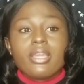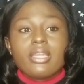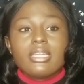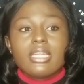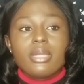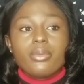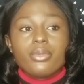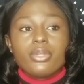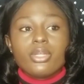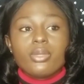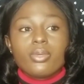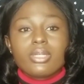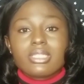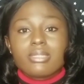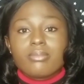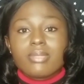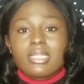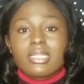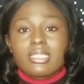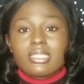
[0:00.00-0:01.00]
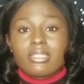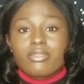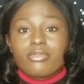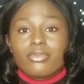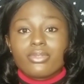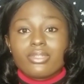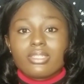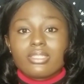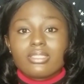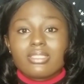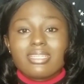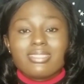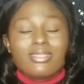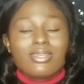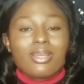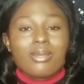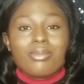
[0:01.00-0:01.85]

Now we know what emergency fund is. Let's talk